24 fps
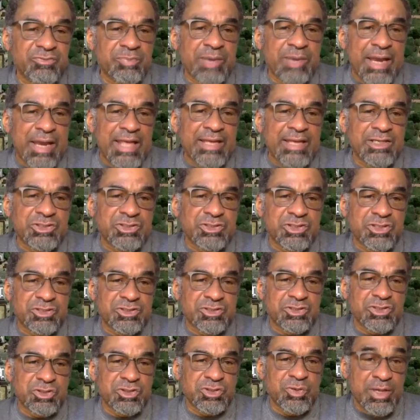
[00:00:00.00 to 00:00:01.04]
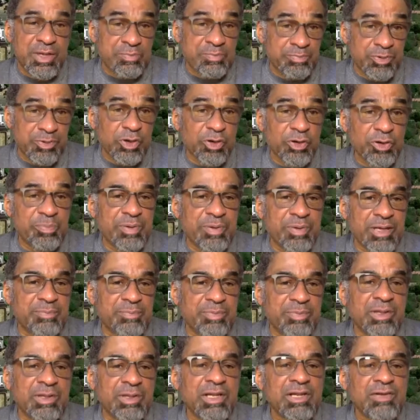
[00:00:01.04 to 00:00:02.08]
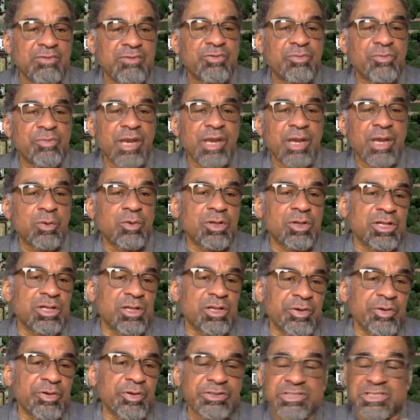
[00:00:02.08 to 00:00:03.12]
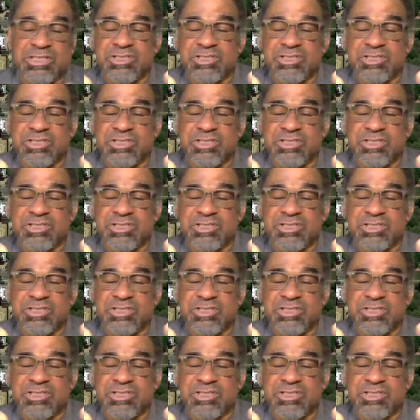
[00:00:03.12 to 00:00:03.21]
pledged to employ people from the local community.